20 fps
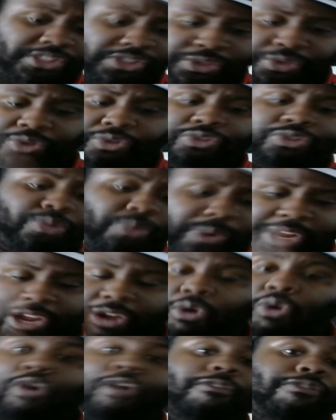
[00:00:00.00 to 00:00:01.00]
2, 3,
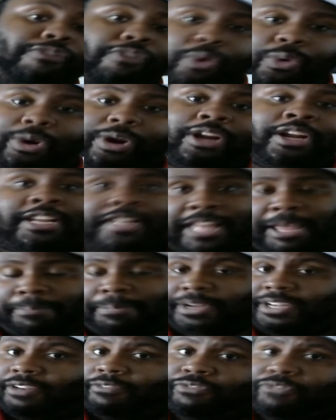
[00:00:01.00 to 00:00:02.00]
or 4. They
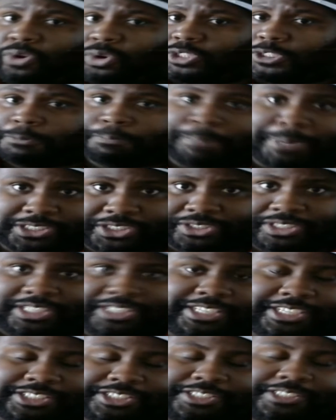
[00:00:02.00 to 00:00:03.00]
put it in 4 Special
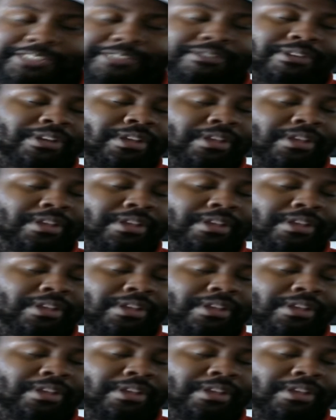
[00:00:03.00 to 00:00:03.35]
Edition.